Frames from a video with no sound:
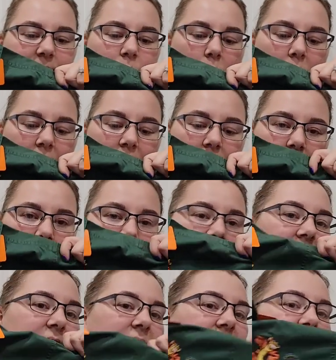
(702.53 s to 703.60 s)
same one,
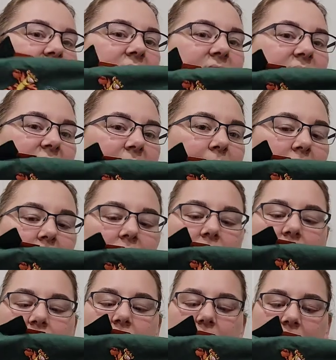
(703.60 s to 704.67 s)
but Disney
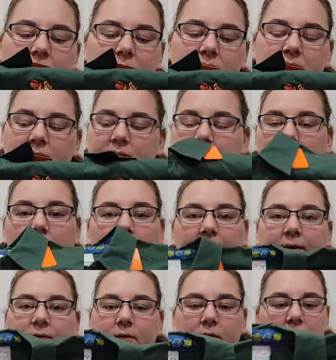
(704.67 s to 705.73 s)
similar to this is
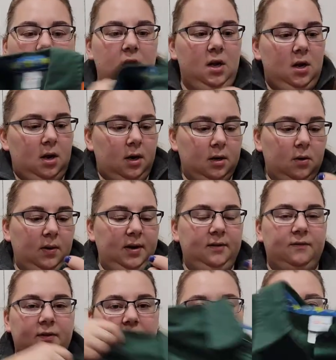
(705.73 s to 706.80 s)
going, are going
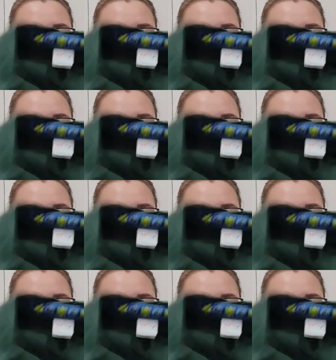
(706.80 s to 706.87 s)
for